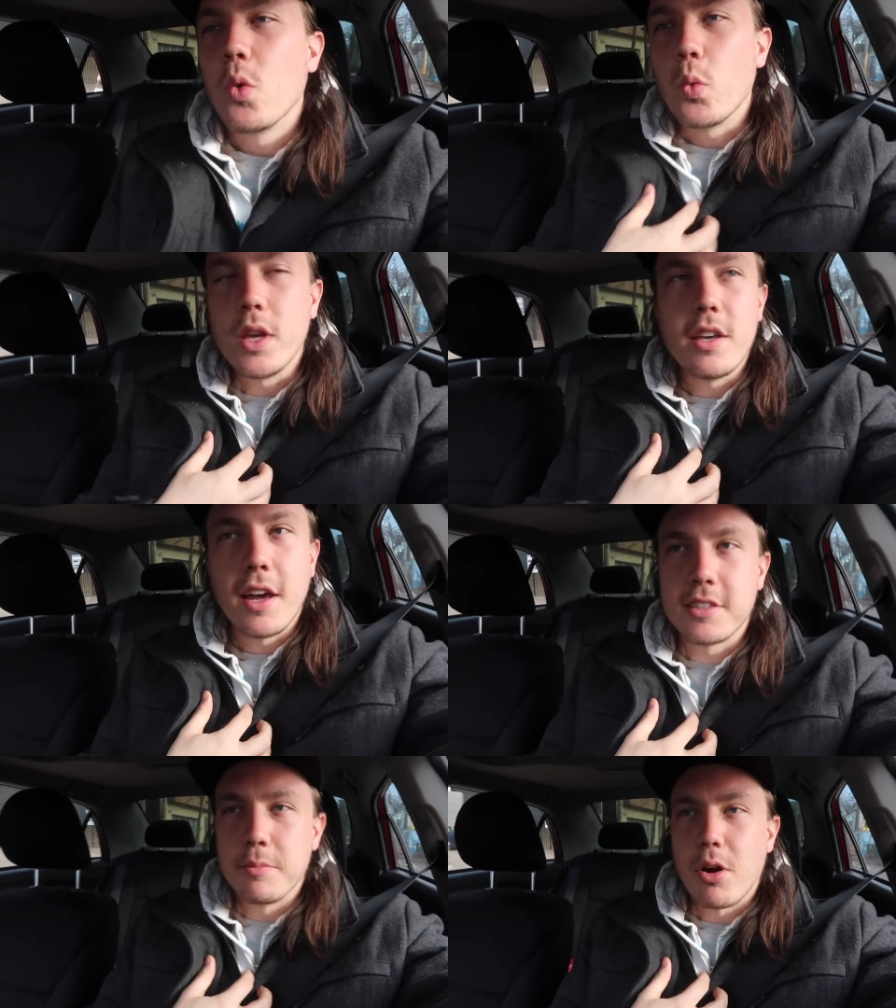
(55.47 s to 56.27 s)
We
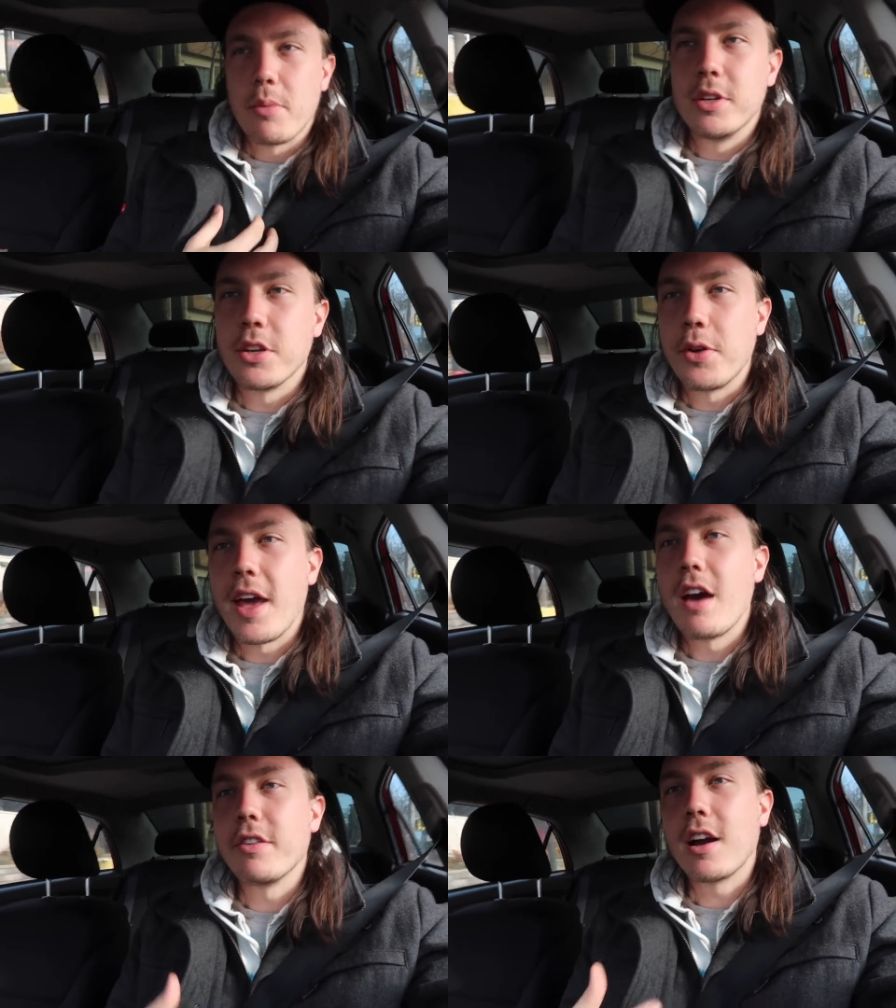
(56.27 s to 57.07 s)
as an apartment don't
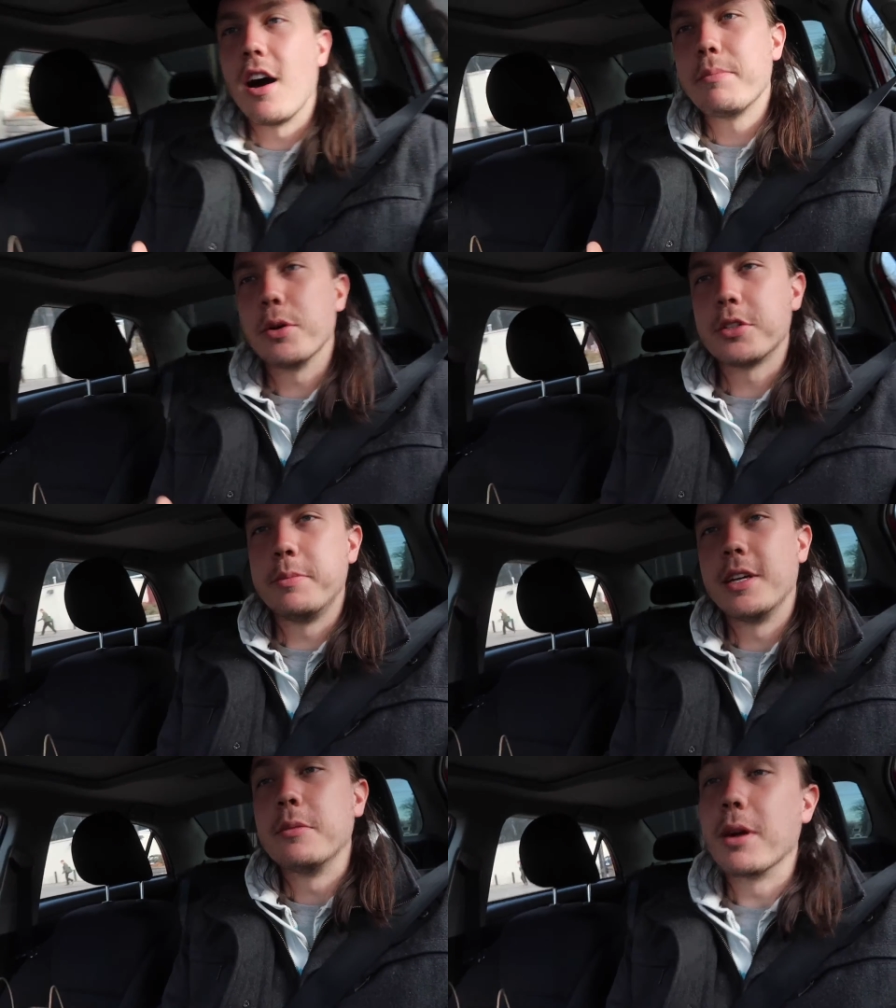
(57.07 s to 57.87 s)
have a compost
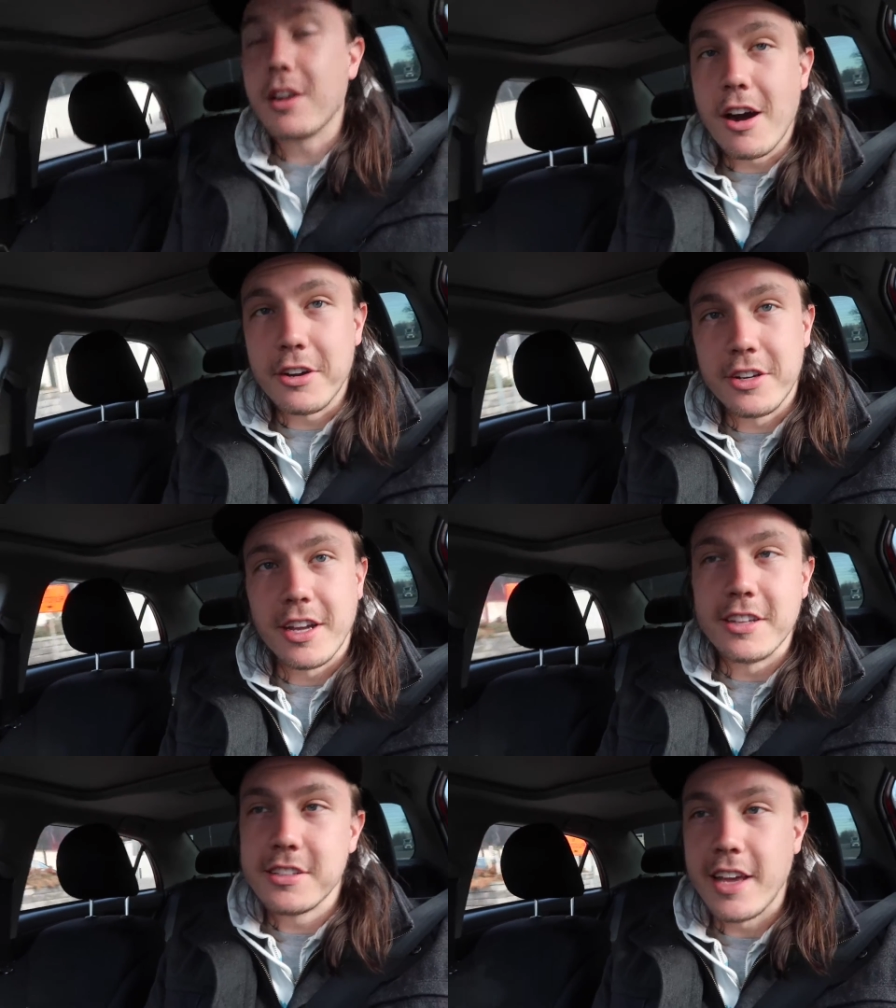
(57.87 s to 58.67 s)
bin, but Connor
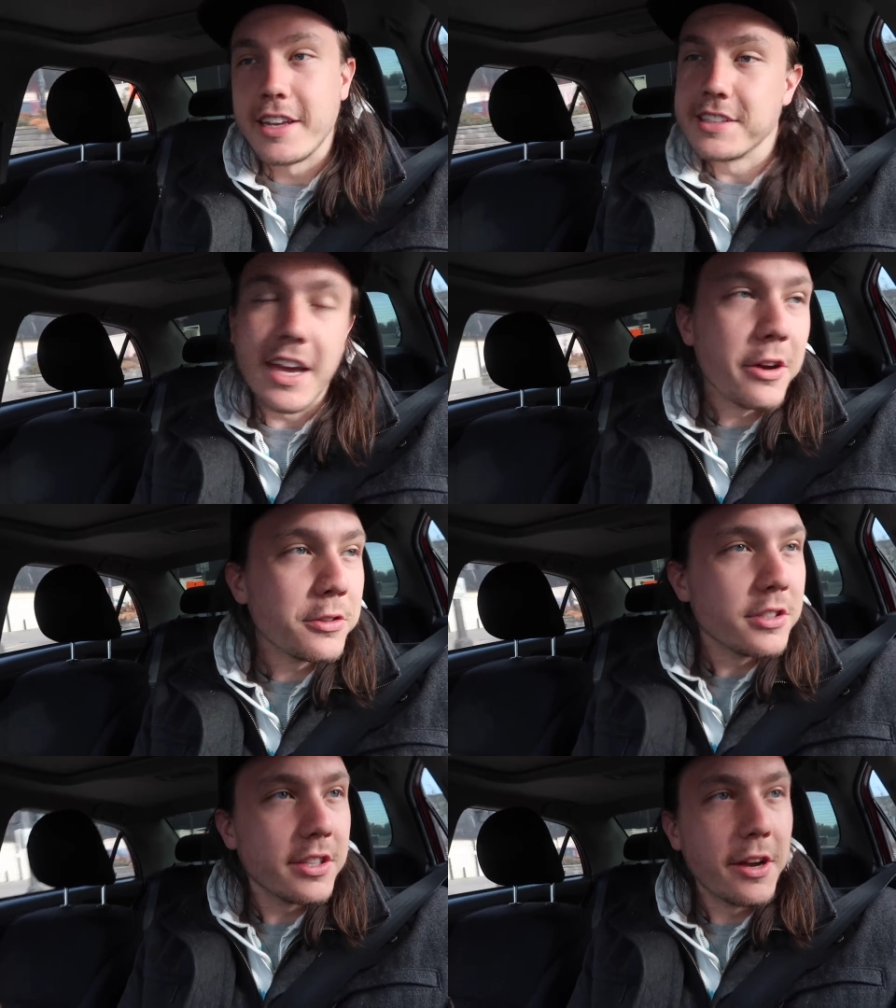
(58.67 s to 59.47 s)
does at his
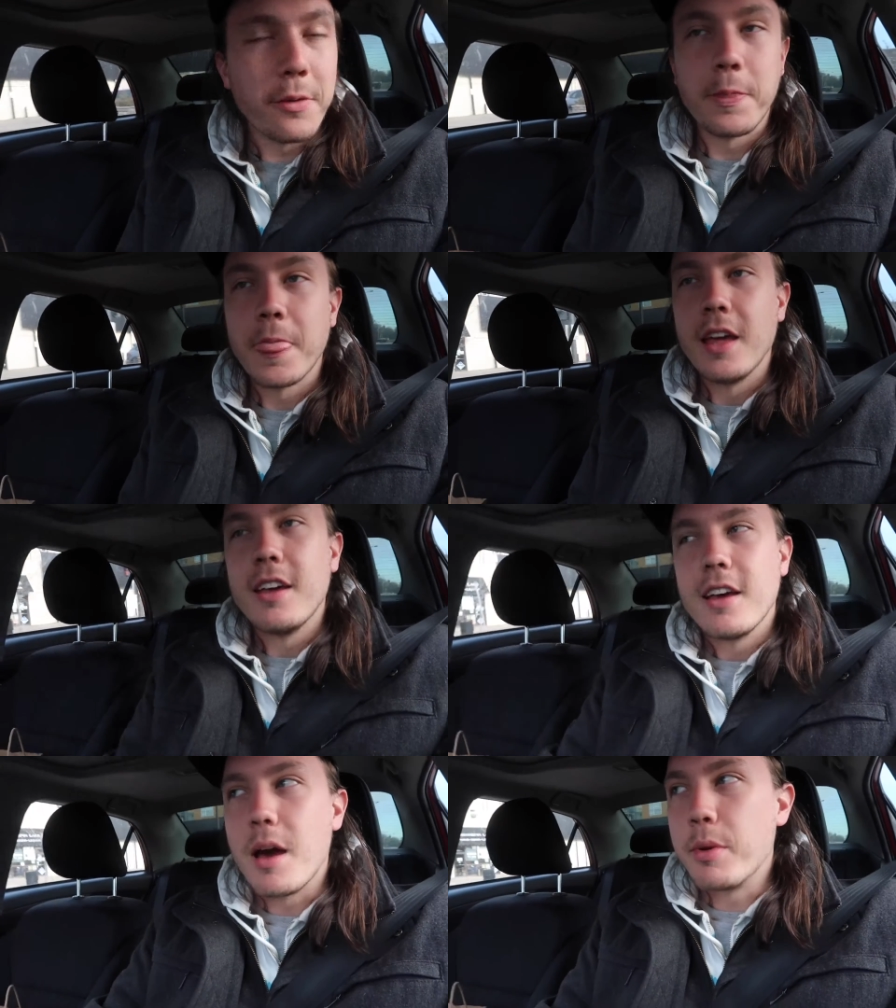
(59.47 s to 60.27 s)
house, so
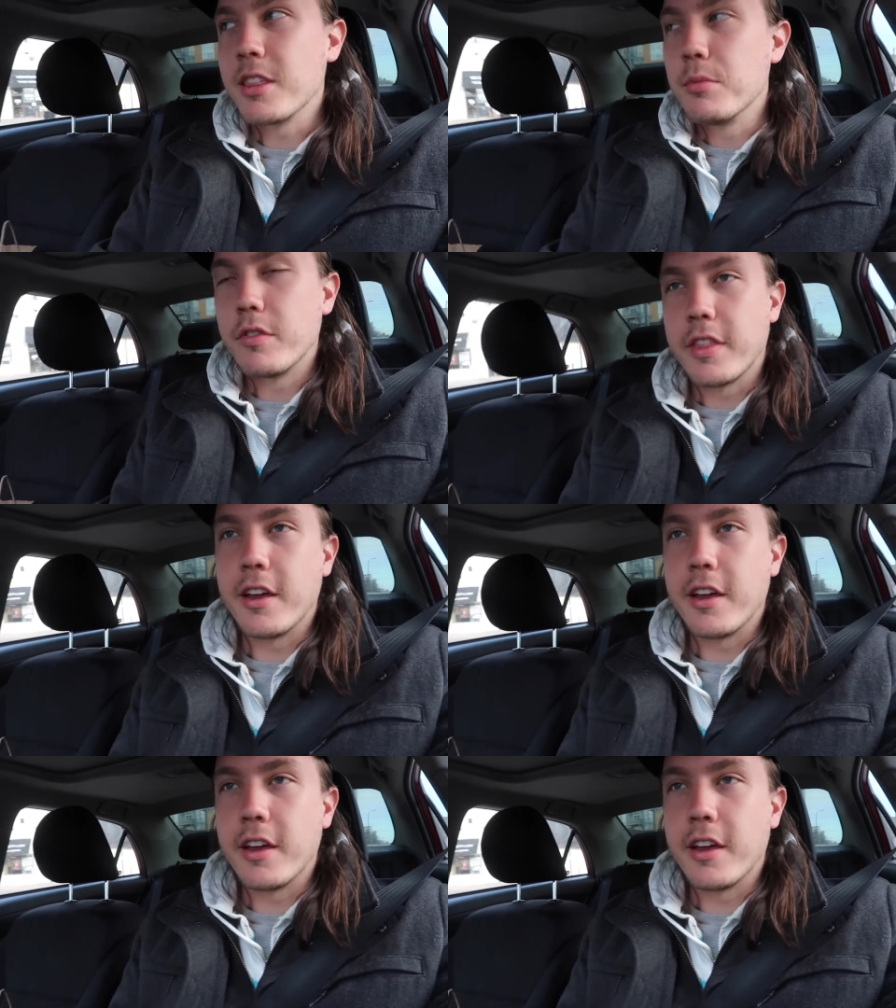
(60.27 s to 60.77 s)
I bring them over